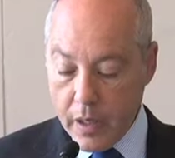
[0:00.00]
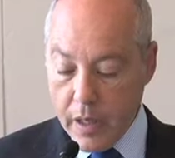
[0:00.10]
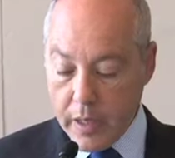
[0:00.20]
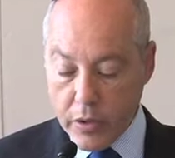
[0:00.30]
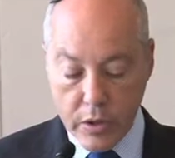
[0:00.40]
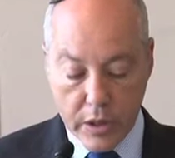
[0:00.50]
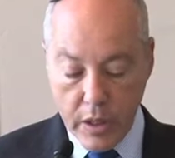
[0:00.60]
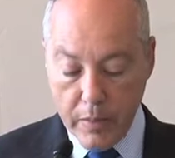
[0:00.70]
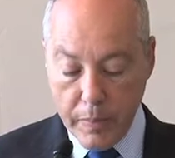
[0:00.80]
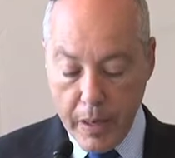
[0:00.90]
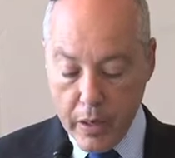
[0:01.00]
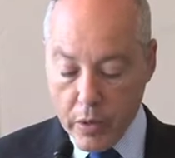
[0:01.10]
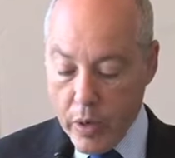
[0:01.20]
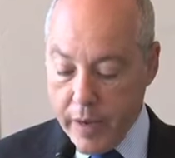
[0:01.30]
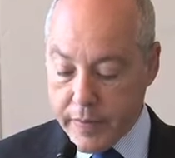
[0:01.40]
that you see in
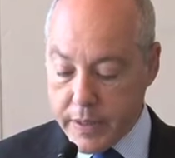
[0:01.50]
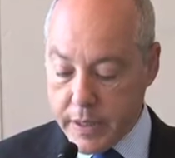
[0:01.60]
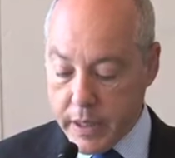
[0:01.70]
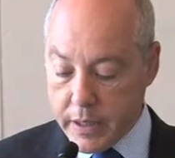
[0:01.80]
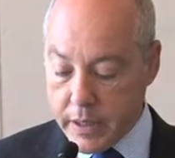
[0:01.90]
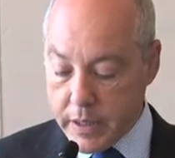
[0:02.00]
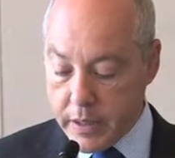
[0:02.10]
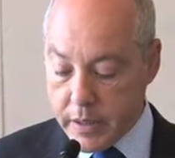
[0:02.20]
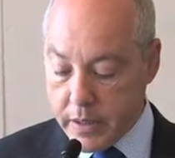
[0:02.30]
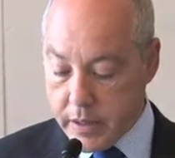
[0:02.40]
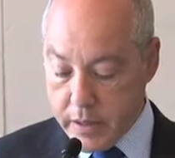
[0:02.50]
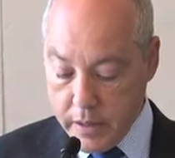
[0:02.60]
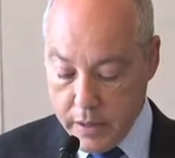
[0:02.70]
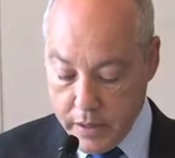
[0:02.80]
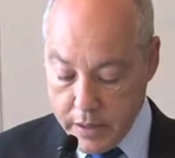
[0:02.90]
paragraphs 6,
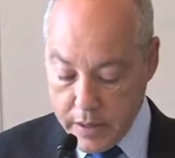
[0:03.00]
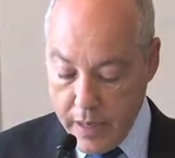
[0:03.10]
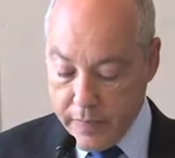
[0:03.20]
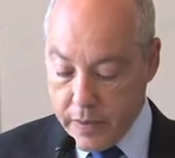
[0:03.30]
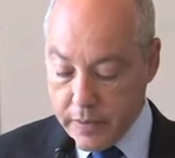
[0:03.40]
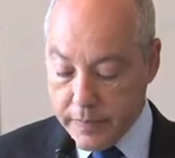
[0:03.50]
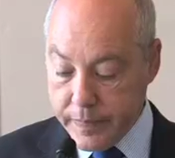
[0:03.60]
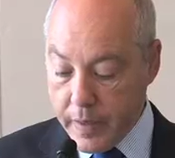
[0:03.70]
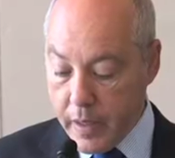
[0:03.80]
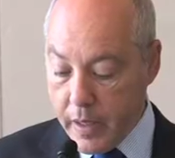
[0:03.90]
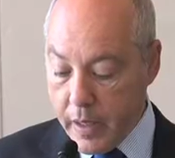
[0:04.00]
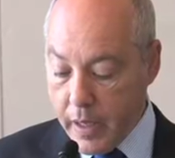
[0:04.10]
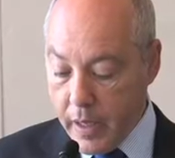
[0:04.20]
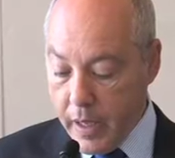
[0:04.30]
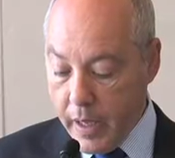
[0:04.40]
7,
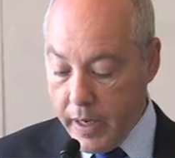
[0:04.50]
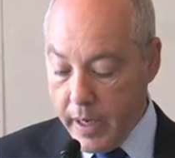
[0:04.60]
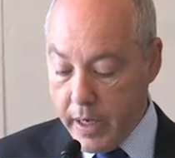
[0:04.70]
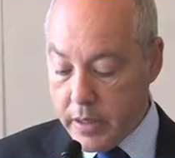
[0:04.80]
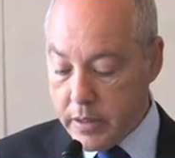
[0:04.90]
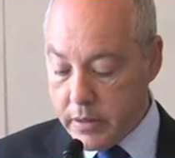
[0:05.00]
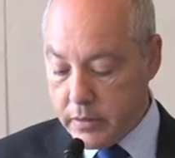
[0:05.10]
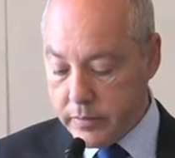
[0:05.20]
and 8.